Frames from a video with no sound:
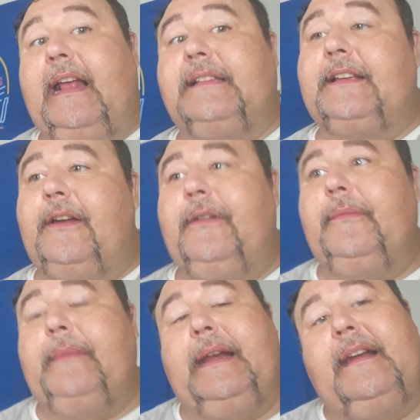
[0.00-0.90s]
and so
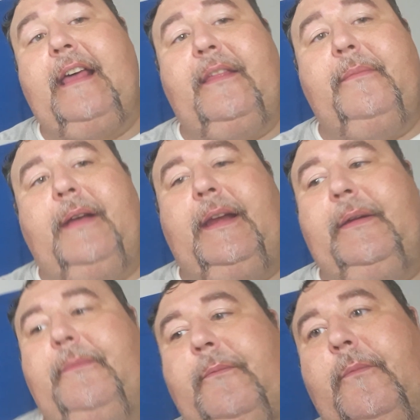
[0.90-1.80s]
me and another
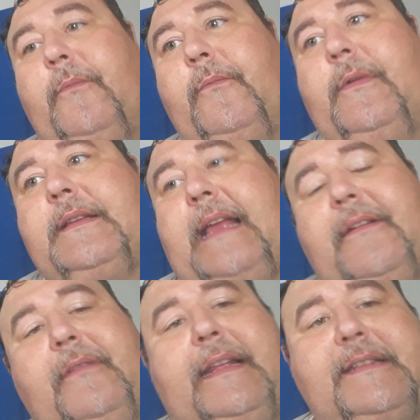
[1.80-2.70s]
buddy was
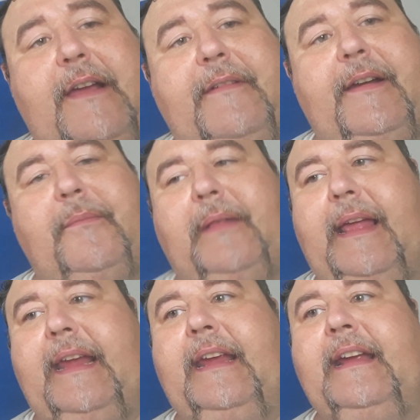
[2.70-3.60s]
like, well, let's go over there and
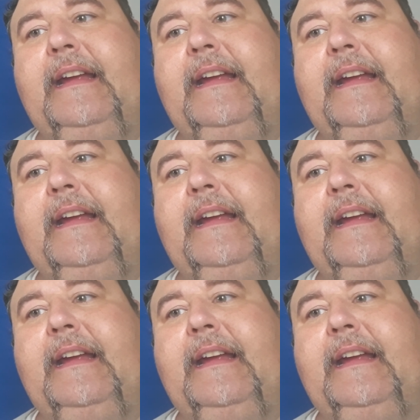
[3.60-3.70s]
play,